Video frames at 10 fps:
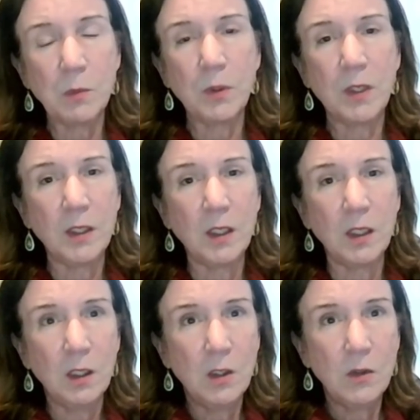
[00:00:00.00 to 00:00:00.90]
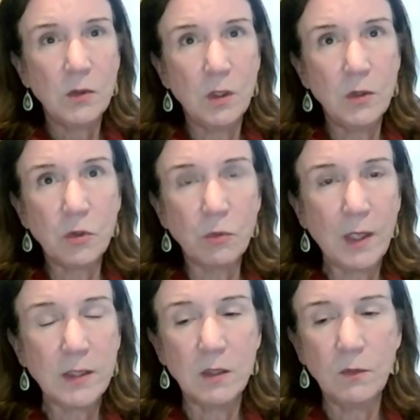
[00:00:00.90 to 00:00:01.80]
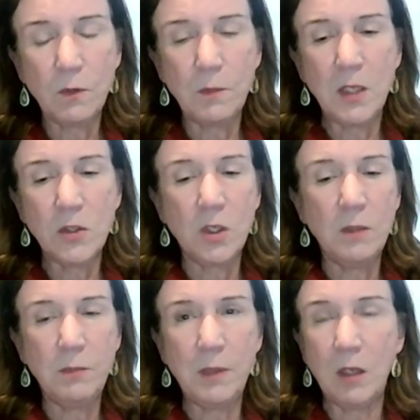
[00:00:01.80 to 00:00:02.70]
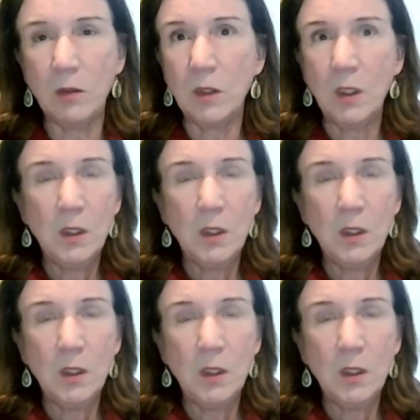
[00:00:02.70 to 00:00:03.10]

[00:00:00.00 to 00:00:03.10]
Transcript: we were getting direct information about,